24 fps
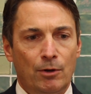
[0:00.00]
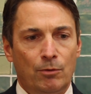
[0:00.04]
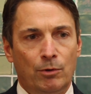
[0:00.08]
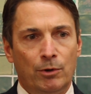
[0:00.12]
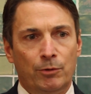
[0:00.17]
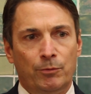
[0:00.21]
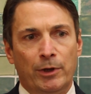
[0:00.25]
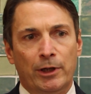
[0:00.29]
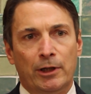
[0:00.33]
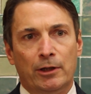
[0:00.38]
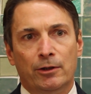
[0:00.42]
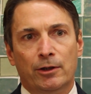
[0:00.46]

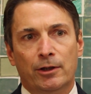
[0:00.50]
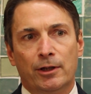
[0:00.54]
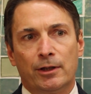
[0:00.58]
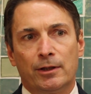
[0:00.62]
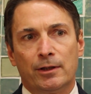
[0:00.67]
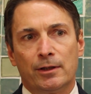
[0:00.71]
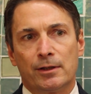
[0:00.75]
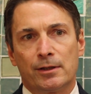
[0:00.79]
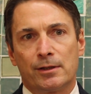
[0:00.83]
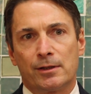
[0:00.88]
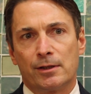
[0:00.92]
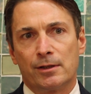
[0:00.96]
One way to look at
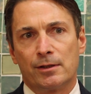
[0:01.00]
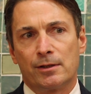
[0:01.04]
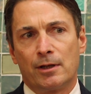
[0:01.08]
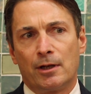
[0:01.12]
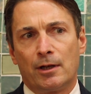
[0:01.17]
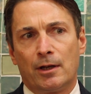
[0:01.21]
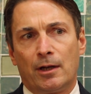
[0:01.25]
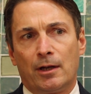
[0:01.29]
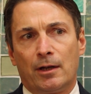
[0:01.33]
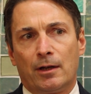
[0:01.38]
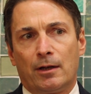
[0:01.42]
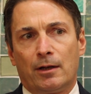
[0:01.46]
this is,
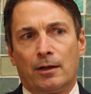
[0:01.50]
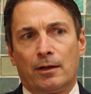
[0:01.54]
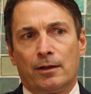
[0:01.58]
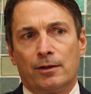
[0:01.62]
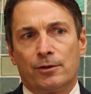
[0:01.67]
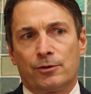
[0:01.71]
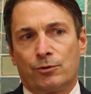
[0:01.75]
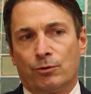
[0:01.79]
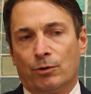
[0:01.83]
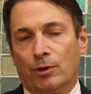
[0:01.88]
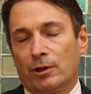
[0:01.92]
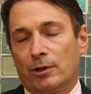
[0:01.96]

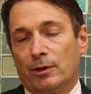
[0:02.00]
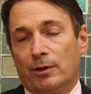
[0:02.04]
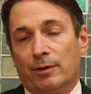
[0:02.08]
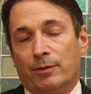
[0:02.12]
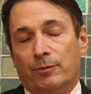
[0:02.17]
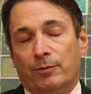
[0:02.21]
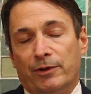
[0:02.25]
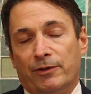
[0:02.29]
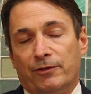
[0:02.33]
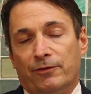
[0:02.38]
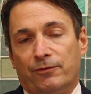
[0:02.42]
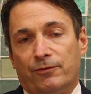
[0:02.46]
historically,
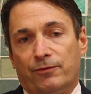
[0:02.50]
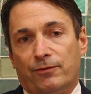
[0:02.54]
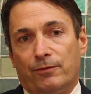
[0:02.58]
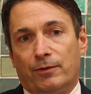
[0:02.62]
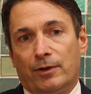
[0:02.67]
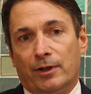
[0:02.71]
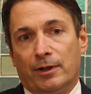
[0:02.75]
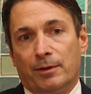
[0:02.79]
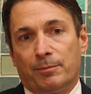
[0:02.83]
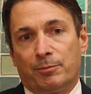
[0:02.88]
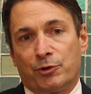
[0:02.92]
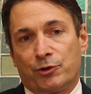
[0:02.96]
we've
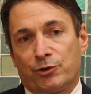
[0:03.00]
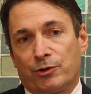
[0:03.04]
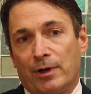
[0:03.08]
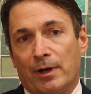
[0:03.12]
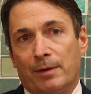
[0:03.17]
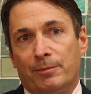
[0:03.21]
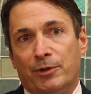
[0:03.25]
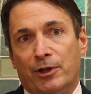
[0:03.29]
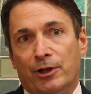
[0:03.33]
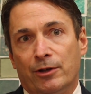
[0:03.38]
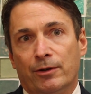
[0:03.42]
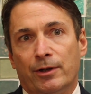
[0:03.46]

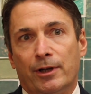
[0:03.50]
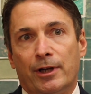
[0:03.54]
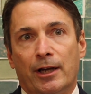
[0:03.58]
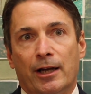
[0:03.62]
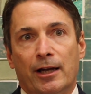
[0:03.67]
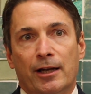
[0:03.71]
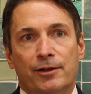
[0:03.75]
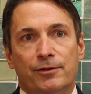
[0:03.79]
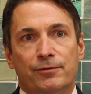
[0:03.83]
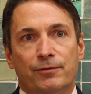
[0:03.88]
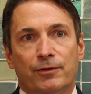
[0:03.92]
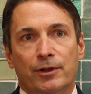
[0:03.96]
prescribed hearing
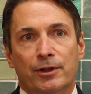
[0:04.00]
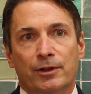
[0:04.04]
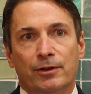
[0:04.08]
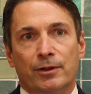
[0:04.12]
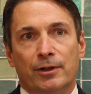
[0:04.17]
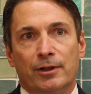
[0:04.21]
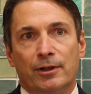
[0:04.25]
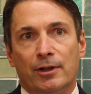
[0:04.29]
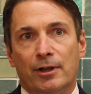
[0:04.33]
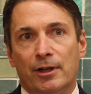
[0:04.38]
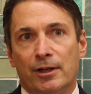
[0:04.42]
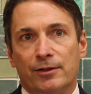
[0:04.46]
aids for
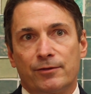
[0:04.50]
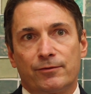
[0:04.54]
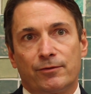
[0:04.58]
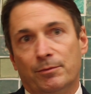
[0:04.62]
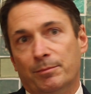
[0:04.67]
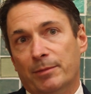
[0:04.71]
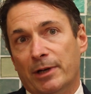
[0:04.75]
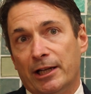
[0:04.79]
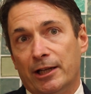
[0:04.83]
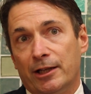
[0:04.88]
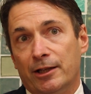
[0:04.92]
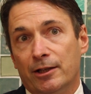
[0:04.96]
hearing loss for
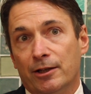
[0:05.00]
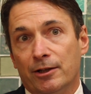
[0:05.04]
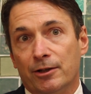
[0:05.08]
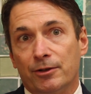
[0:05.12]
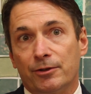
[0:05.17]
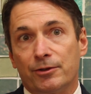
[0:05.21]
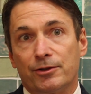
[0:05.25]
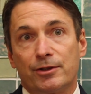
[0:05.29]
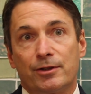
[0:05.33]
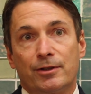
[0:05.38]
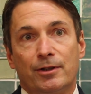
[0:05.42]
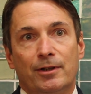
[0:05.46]
many
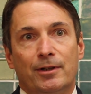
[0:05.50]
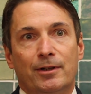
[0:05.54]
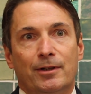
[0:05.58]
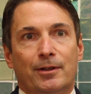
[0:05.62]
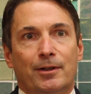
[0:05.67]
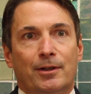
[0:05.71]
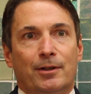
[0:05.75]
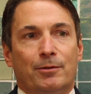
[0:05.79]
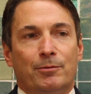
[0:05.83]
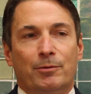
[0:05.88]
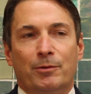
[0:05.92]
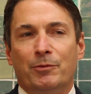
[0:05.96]
years.
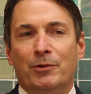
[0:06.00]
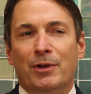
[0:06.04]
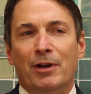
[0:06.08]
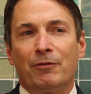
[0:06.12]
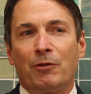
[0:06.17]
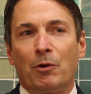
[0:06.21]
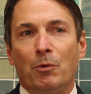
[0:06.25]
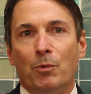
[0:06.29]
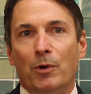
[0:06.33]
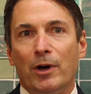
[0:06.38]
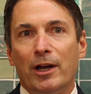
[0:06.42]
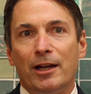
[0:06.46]
We would
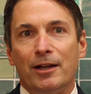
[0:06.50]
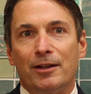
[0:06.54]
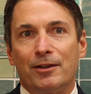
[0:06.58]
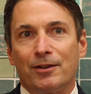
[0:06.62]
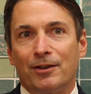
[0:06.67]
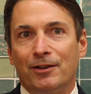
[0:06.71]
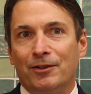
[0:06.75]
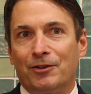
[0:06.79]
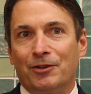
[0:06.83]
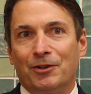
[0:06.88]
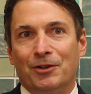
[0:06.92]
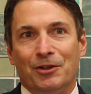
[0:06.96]
never
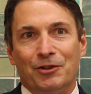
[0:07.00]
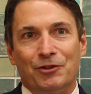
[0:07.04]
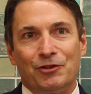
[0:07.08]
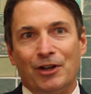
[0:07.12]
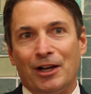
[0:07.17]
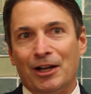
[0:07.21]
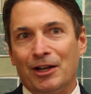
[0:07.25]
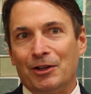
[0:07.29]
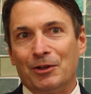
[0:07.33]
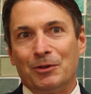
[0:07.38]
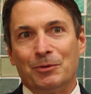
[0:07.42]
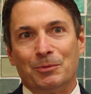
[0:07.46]
wait until a
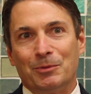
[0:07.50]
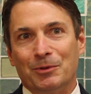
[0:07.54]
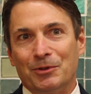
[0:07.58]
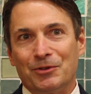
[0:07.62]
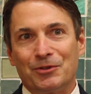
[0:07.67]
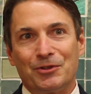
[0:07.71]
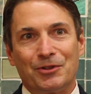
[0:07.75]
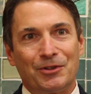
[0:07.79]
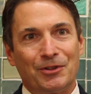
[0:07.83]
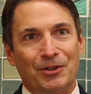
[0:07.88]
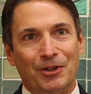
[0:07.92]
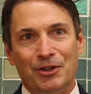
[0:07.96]
child
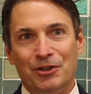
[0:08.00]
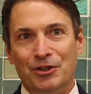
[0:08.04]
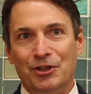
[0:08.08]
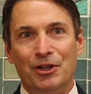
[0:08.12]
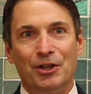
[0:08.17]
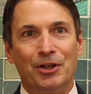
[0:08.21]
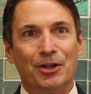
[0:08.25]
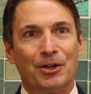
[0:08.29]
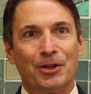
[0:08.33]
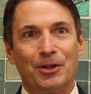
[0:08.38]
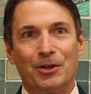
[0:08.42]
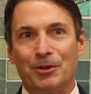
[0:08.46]
was a
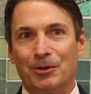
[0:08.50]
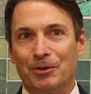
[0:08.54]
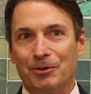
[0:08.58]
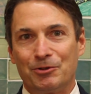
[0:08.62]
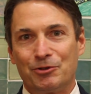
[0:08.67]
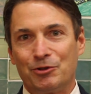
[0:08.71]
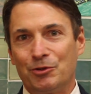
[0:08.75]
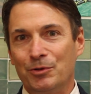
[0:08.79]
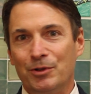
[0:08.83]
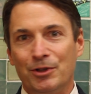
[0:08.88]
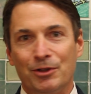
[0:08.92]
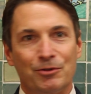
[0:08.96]
year or
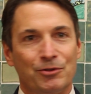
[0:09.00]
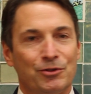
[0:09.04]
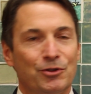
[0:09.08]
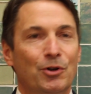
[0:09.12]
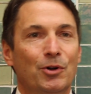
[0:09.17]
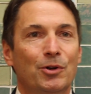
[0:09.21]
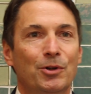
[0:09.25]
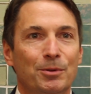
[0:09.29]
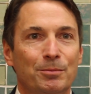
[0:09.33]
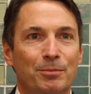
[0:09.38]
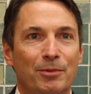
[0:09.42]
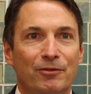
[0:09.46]
2 years
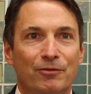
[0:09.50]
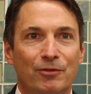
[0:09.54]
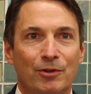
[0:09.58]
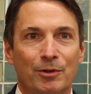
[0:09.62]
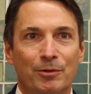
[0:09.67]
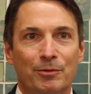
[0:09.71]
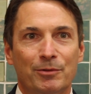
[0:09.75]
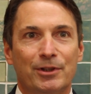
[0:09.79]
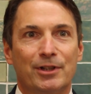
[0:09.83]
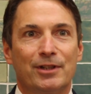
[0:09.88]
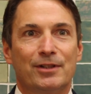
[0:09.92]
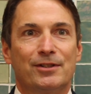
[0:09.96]
old
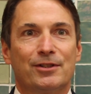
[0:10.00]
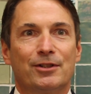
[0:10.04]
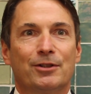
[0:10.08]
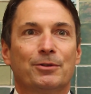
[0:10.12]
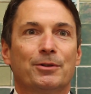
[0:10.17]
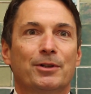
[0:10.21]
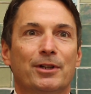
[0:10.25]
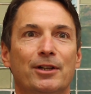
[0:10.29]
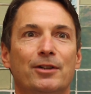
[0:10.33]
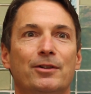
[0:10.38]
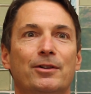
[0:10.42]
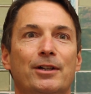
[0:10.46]
before we would
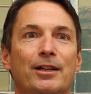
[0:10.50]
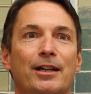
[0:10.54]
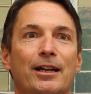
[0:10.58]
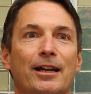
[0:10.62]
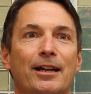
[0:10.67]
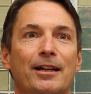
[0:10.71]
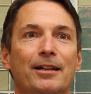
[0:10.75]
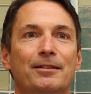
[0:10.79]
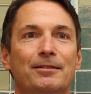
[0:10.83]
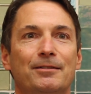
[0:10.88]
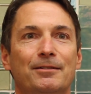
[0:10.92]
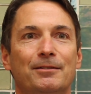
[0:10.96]
consider a hearing
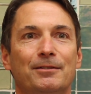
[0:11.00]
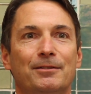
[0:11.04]
aid.